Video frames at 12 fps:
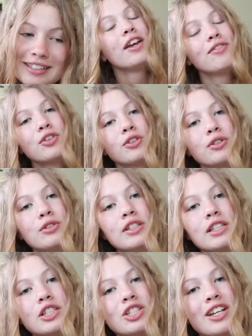If you're new to
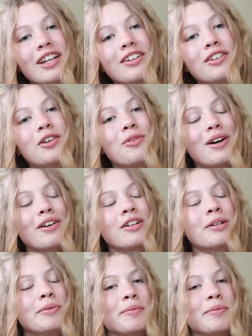this channel, welcome.